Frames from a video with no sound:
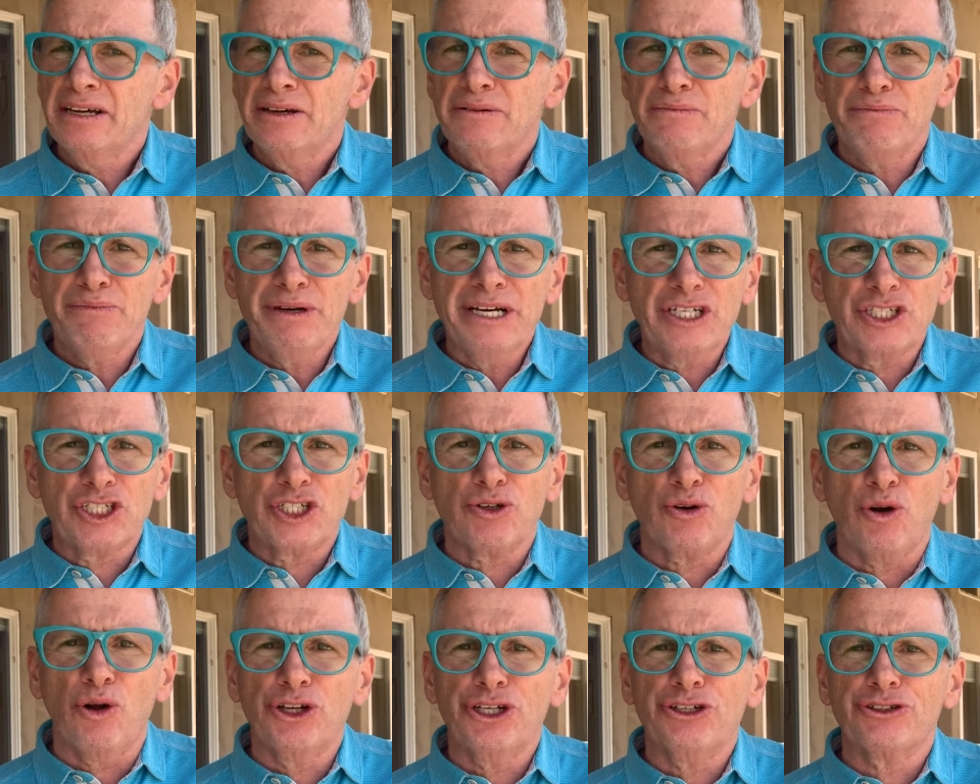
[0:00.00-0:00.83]
Make sure
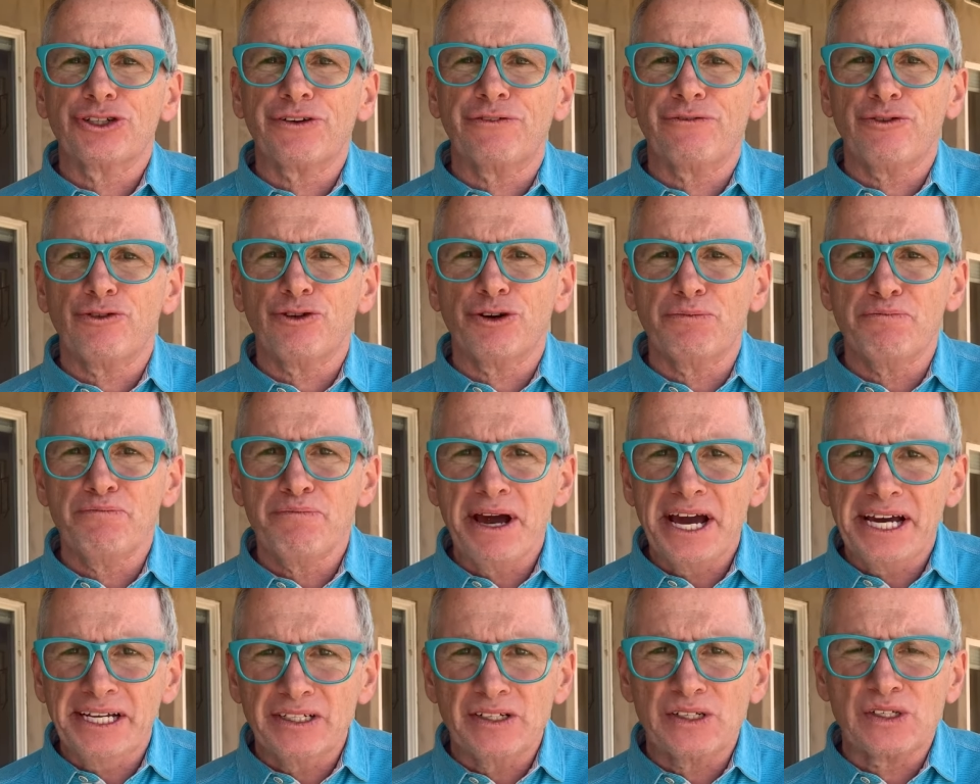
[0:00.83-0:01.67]
all your deferred
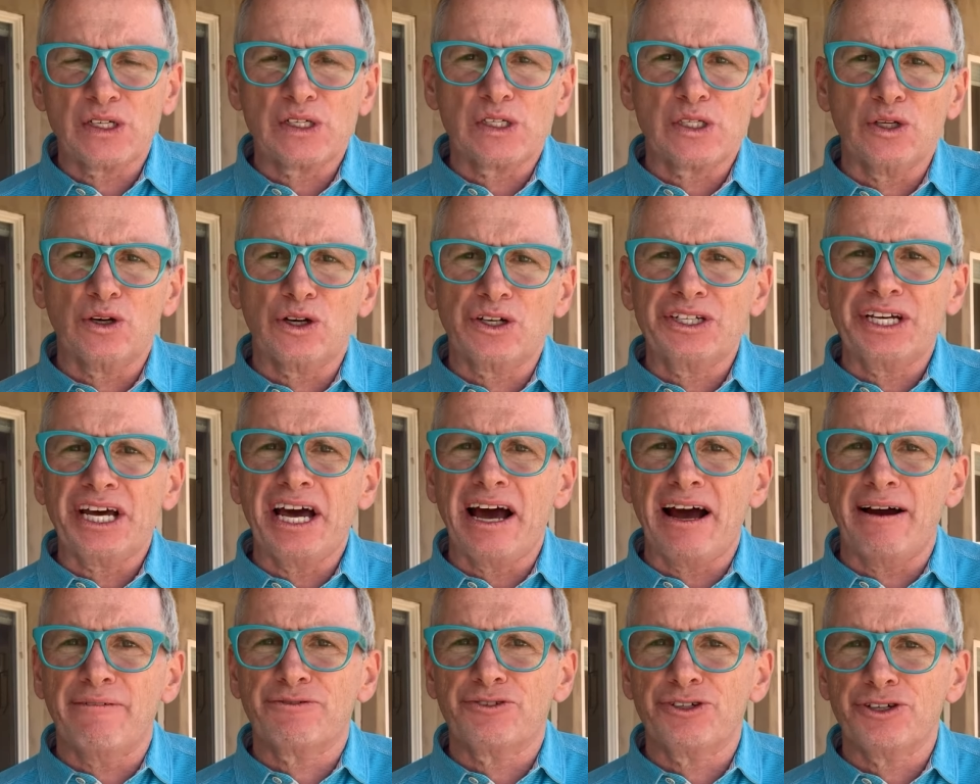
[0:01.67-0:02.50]
maintenance is looked
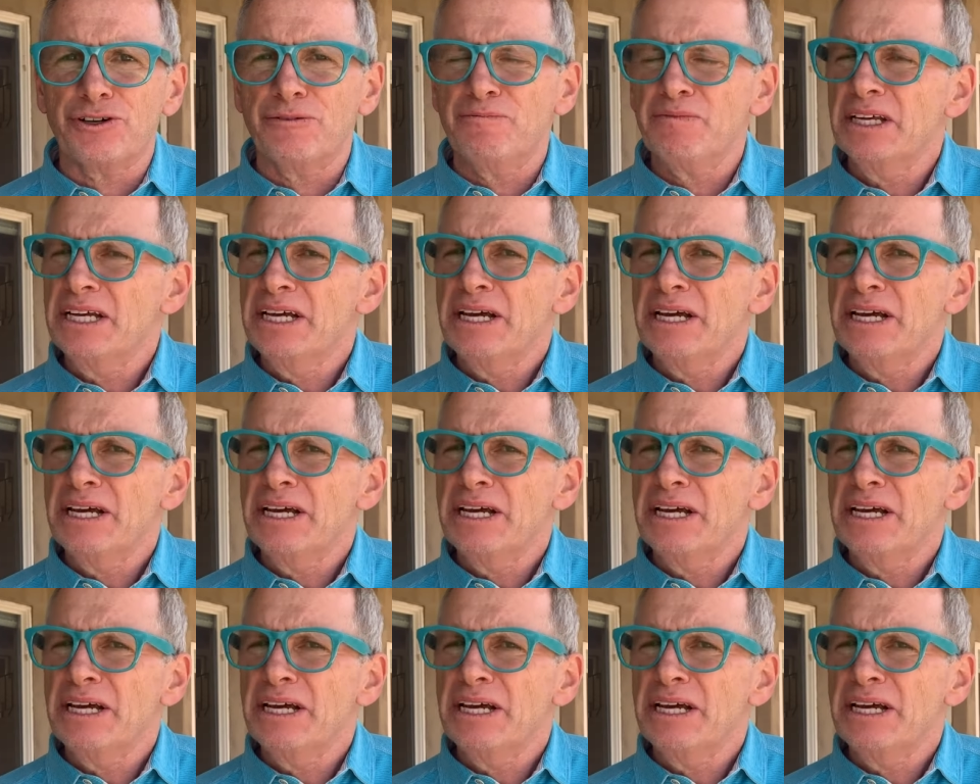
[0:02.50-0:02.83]
after.